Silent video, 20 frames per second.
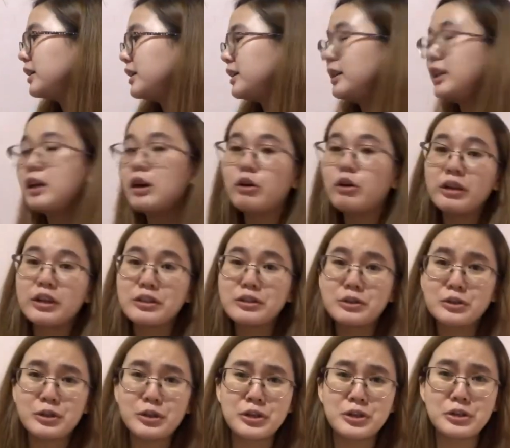Hindi ako
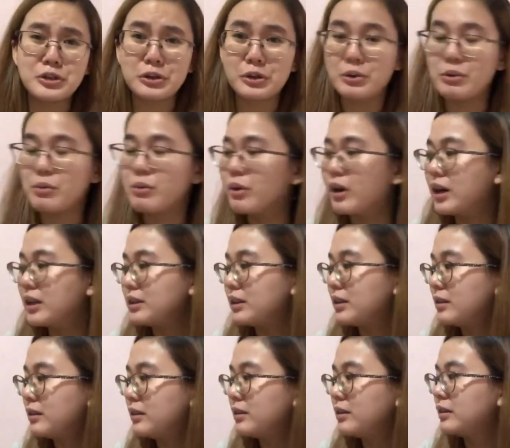nag-search or what.
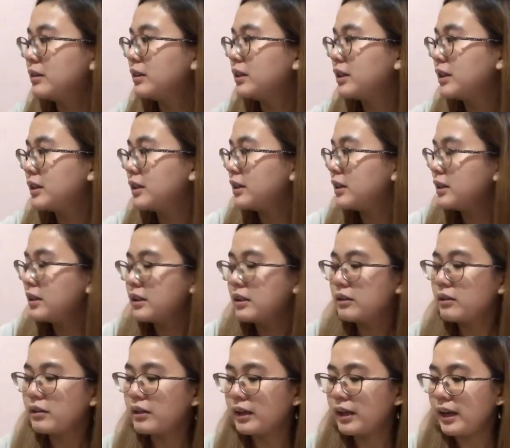
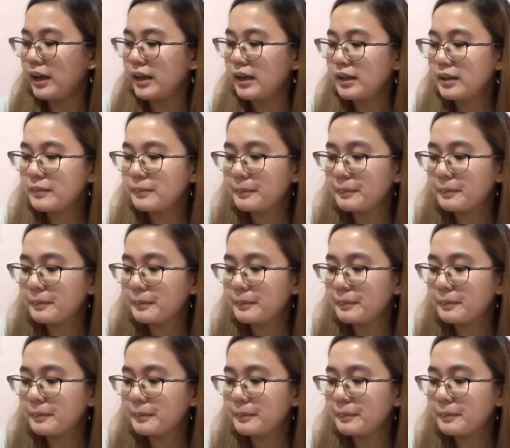Okay.